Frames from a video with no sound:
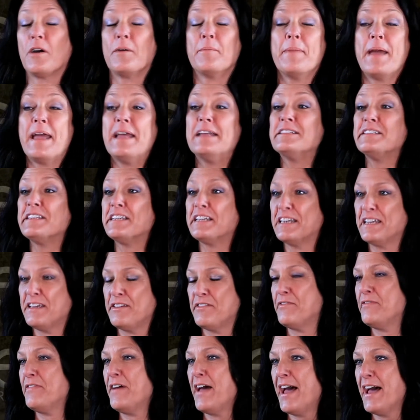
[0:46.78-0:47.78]

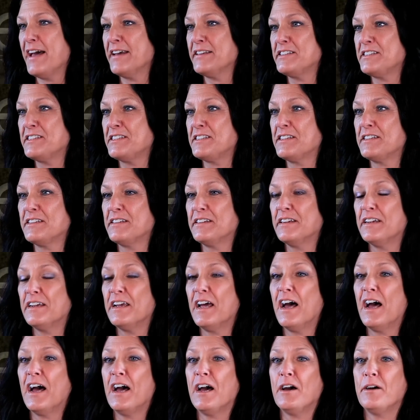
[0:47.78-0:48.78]
amazingly fast.
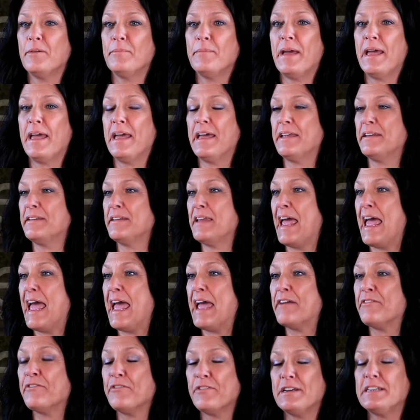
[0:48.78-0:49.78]
Yeah. Um, and
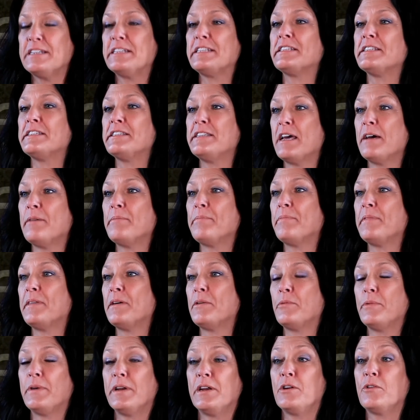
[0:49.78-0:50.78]
every step
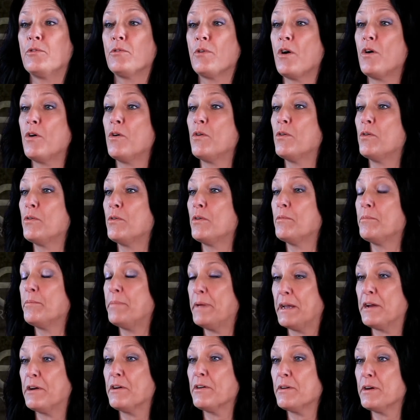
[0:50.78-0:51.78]
that we grow
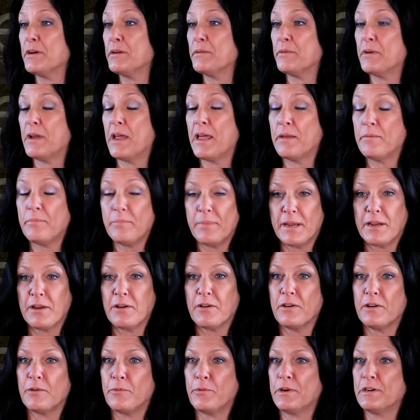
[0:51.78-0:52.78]
bigger and, and
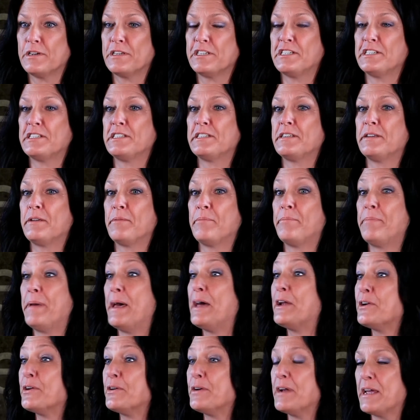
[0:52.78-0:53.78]
bigger, we're just
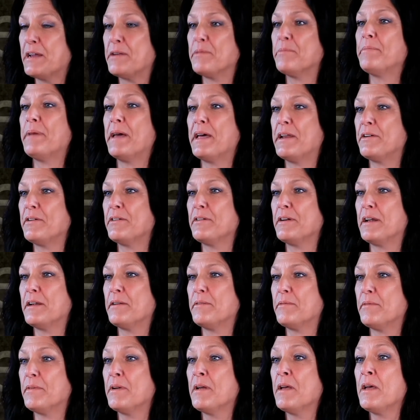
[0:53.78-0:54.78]
better and better
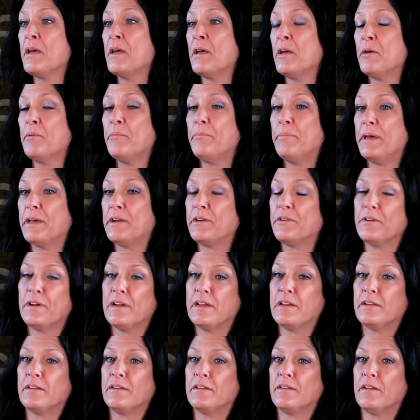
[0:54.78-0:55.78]
and better.
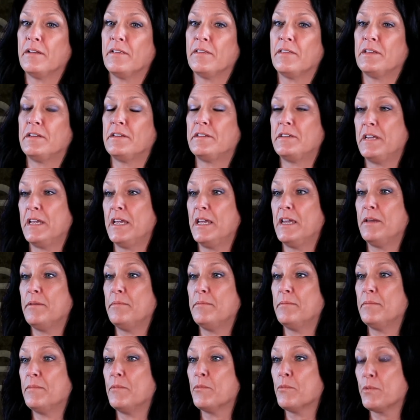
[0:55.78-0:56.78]
And the
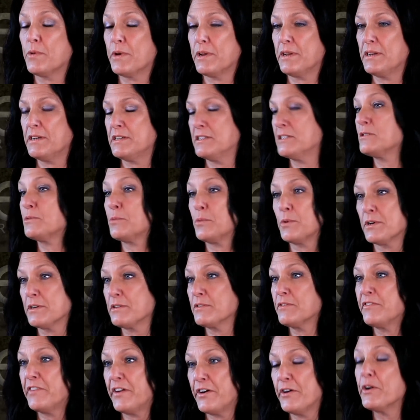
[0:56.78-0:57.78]
team really just
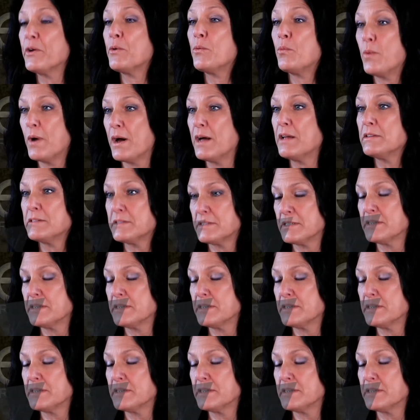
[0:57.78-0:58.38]
works very well